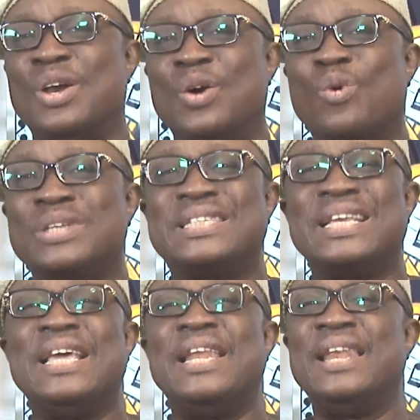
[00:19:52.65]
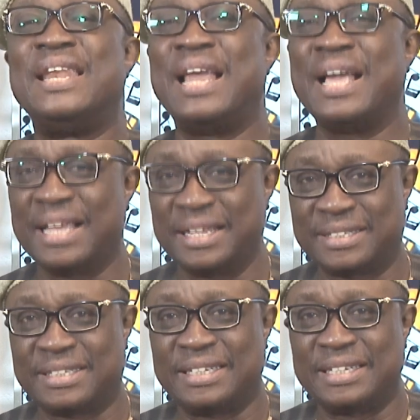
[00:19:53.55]
was a
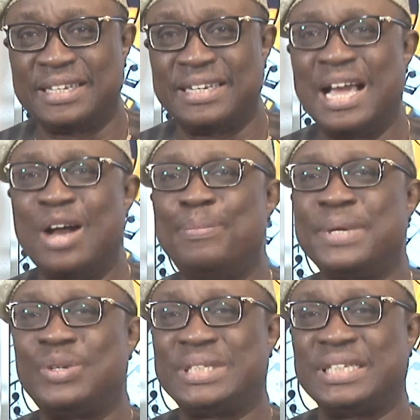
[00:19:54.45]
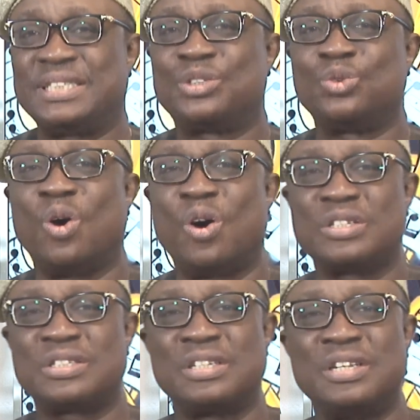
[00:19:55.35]
legacy now bequeathed to
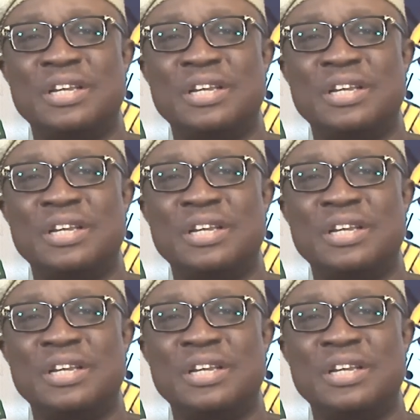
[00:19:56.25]
us